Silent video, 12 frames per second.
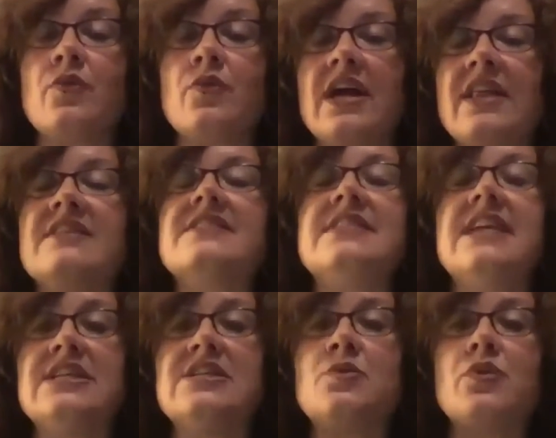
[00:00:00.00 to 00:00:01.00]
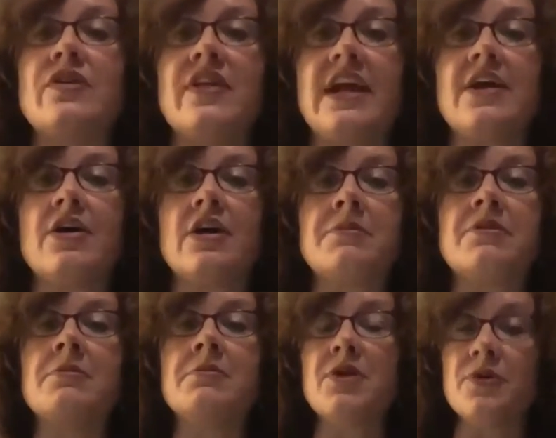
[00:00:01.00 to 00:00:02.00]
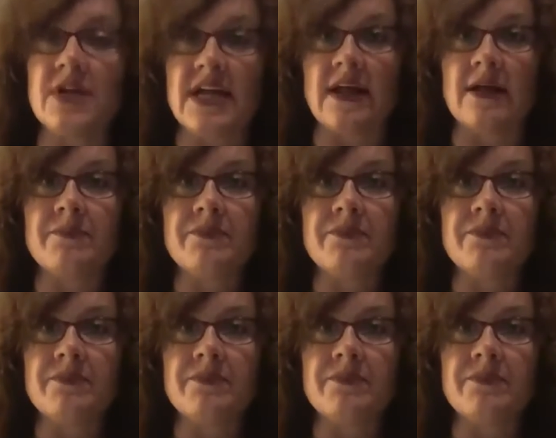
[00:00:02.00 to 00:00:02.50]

in the states where they are promoting